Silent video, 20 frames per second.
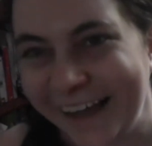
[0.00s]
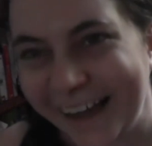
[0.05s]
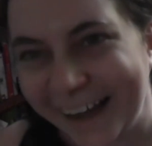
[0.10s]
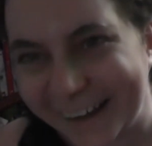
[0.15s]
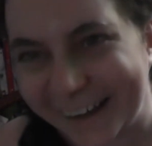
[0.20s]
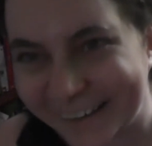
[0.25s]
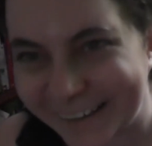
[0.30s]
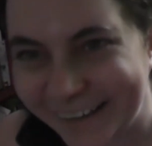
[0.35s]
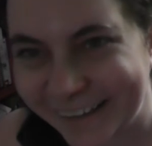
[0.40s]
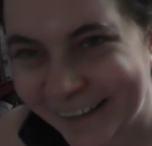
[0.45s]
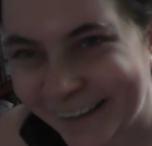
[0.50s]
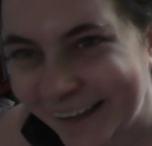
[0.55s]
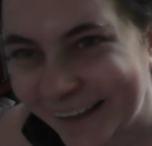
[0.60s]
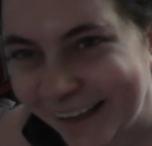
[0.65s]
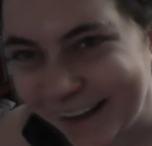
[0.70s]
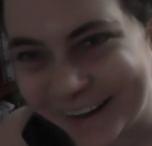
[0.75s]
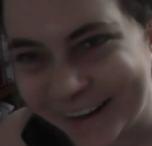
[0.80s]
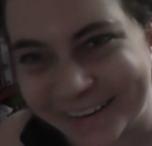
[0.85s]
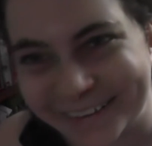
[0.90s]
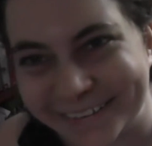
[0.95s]
I
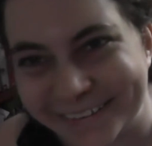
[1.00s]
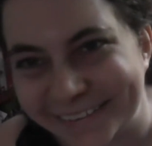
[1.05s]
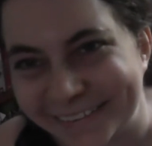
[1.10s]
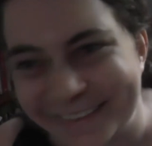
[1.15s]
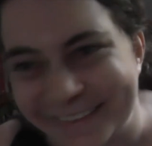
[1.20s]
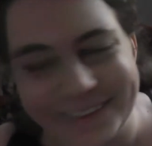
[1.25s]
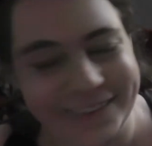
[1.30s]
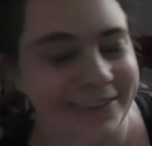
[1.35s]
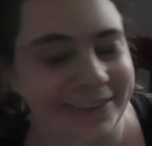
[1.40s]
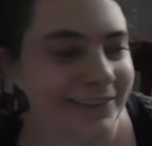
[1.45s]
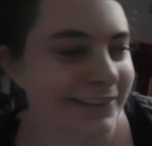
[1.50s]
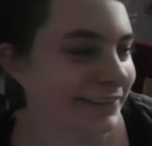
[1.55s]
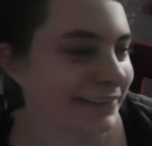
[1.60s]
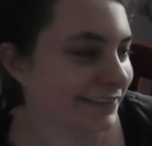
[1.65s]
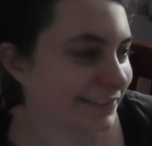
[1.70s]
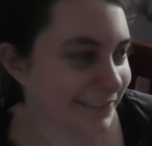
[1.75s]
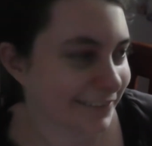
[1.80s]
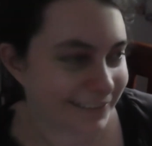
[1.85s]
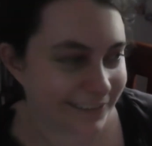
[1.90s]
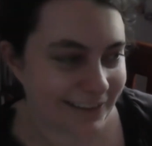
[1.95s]
was just
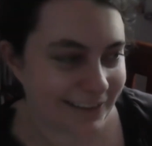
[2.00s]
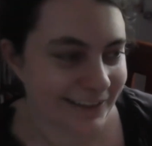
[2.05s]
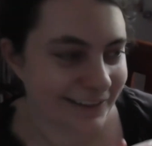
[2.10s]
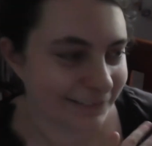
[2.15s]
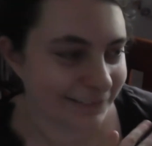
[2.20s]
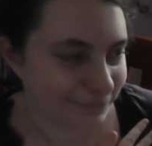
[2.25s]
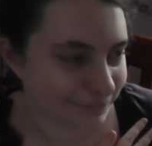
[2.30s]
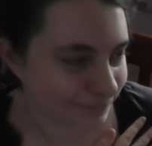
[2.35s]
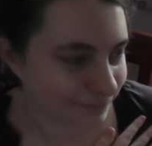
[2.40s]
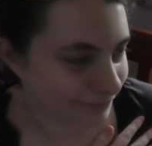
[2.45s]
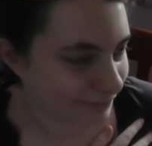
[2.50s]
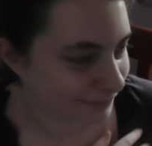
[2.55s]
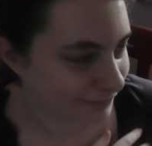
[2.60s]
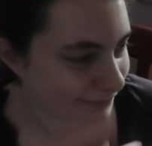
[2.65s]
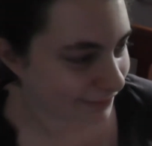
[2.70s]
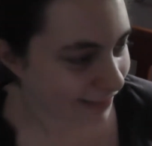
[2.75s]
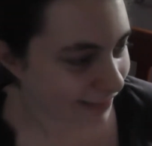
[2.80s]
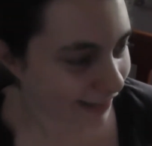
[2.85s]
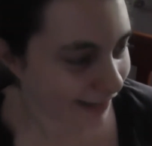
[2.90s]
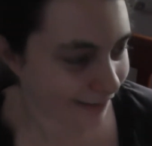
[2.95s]
kind of,
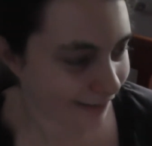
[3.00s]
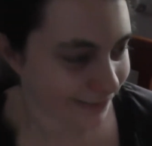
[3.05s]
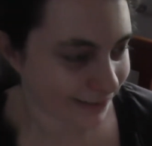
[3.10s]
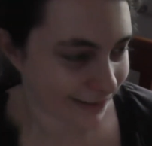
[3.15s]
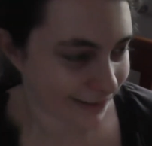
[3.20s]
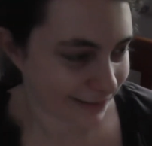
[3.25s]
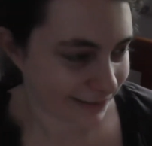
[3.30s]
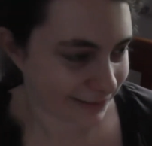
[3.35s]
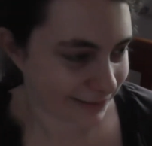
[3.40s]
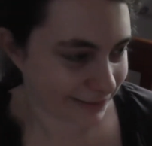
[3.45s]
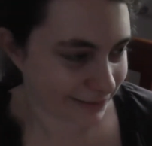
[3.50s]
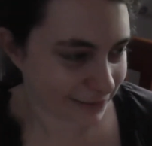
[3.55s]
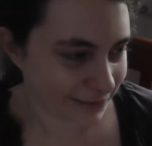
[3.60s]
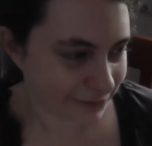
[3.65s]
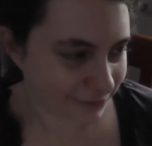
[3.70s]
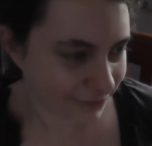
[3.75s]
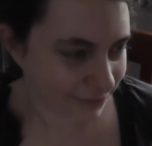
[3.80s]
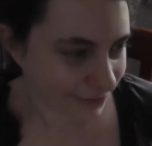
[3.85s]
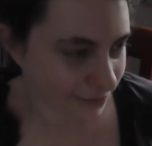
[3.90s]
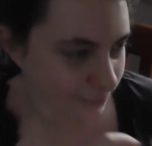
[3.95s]
okay,
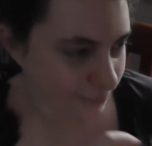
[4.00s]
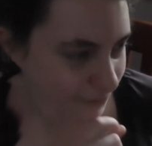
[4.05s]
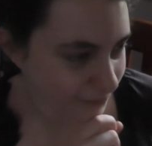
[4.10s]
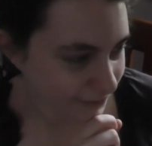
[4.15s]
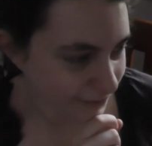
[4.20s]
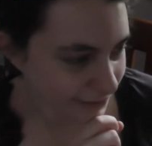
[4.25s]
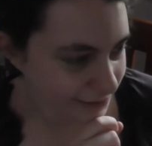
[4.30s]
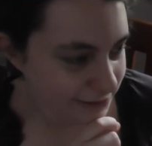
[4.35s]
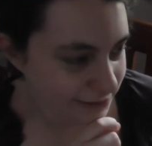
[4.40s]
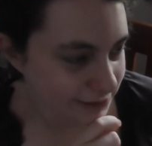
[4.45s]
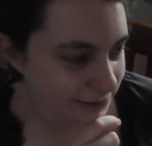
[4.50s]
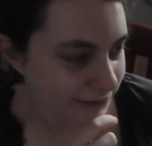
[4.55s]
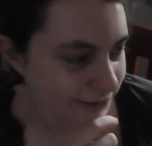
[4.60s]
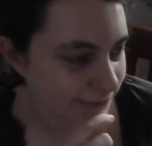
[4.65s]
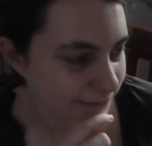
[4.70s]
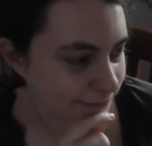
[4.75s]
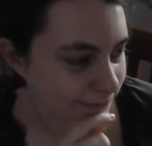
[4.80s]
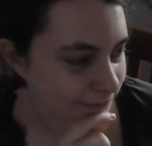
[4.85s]
continuing the conversation.